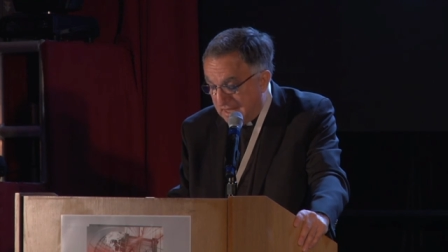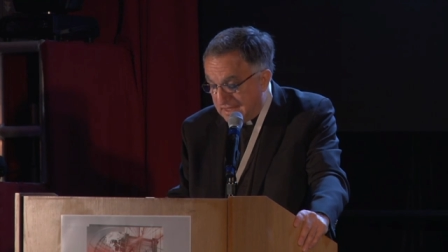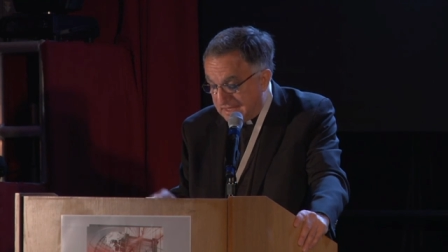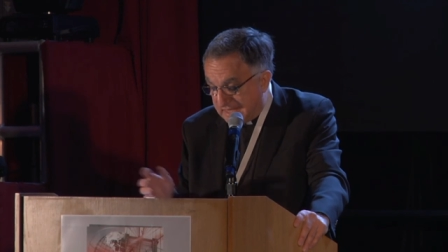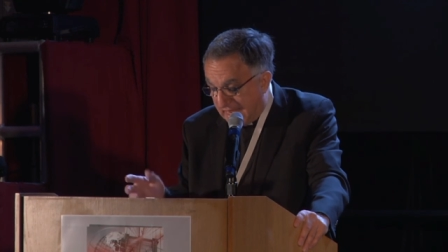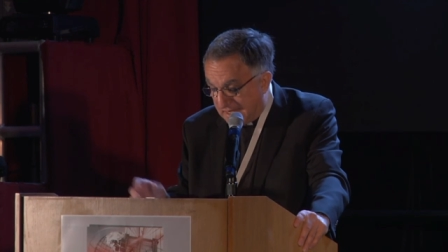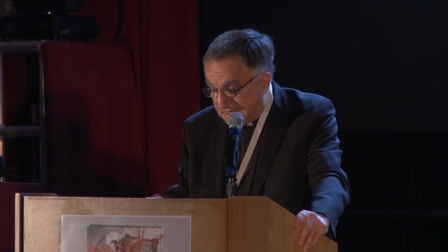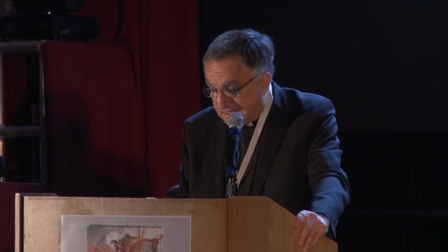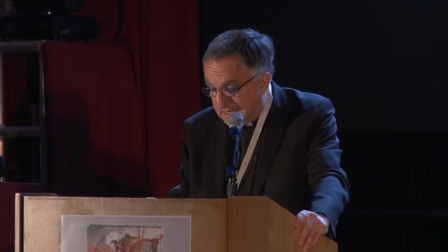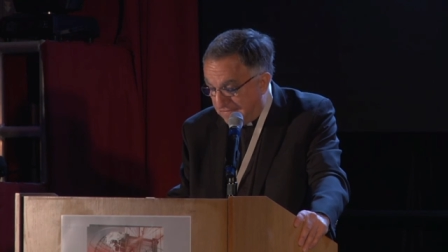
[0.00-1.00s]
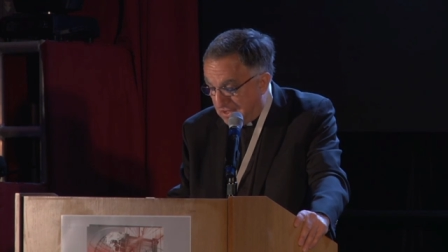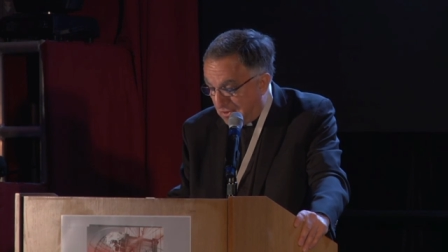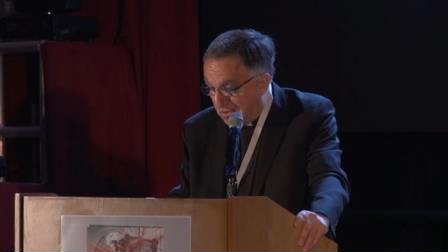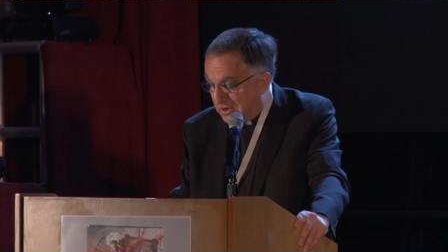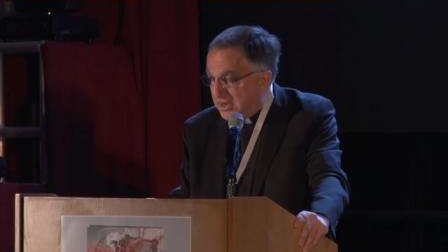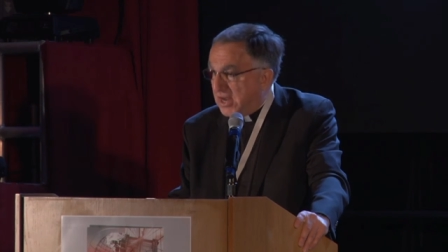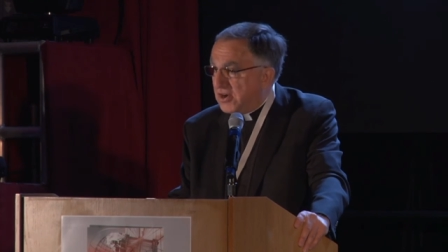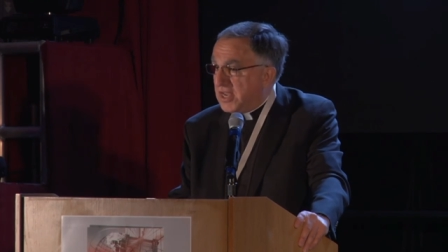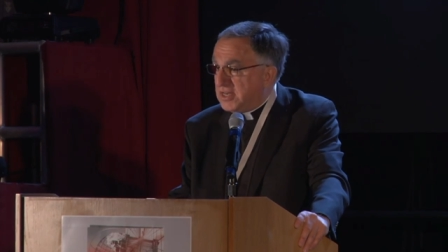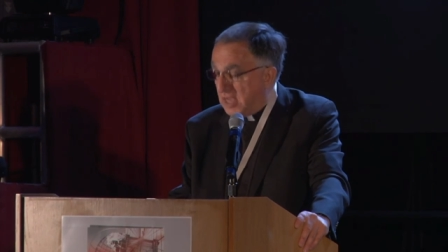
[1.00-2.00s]
the sanctity of the
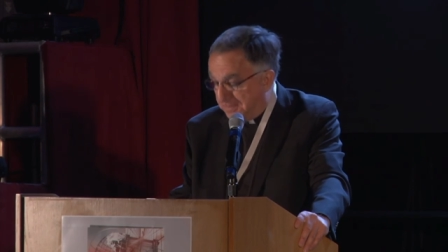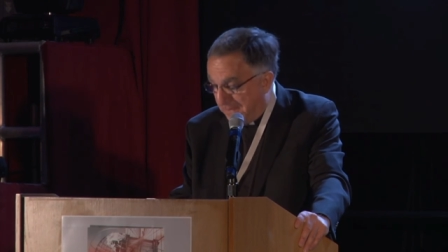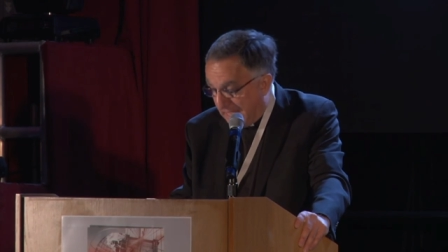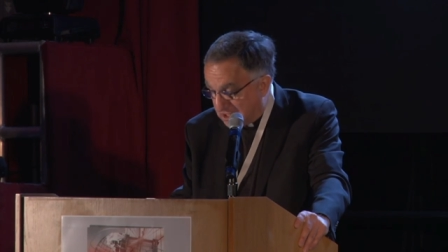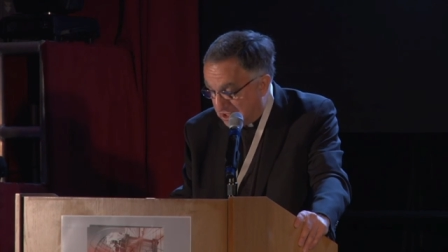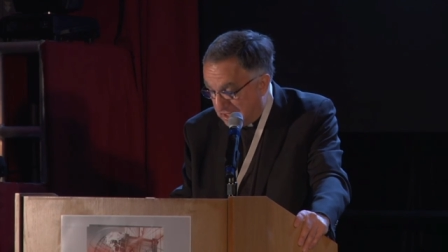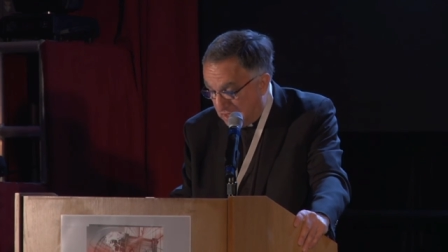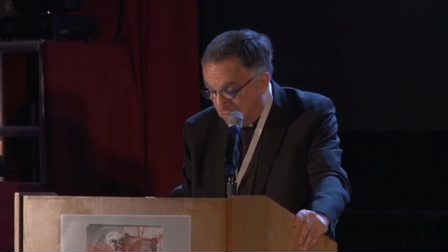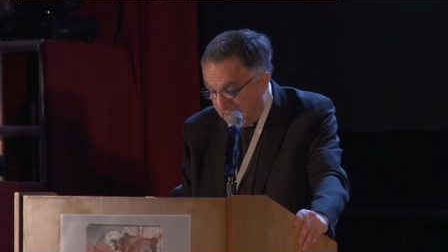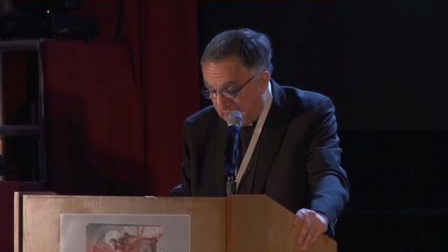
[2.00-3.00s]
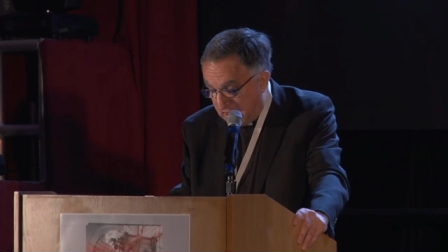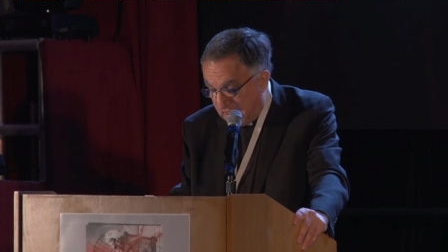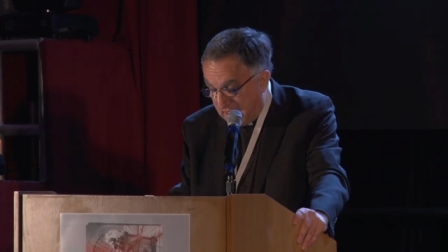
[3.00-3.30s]
ordinary done passionately well,